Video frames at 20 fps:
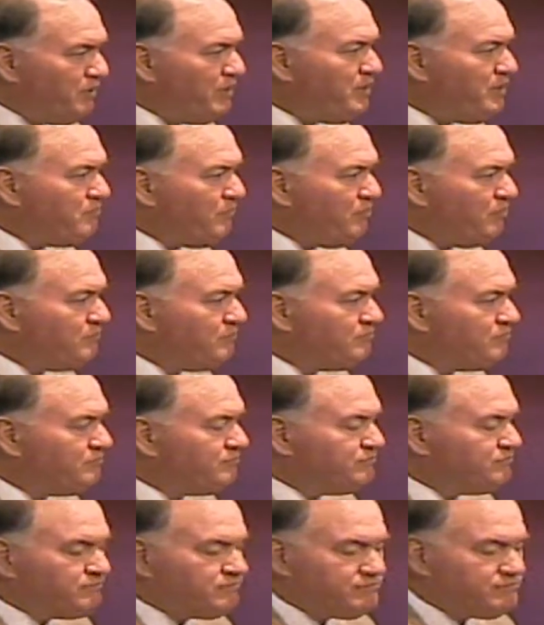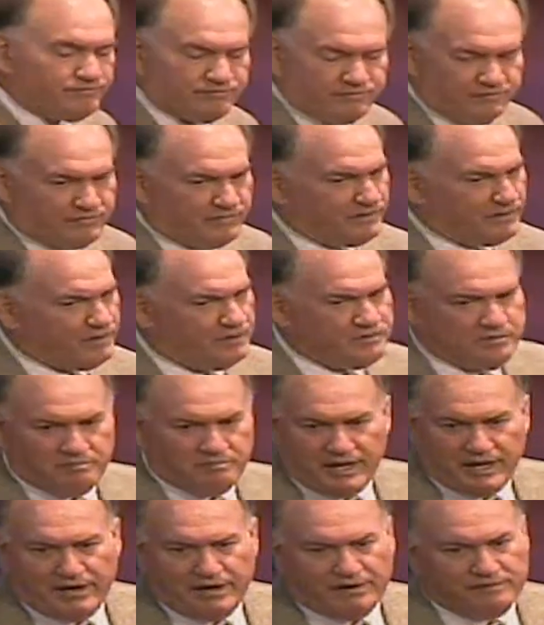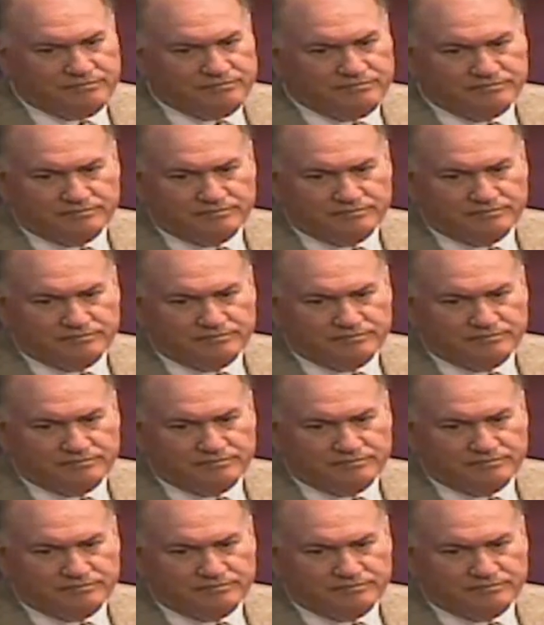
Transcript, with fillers: people? Doesn't matter.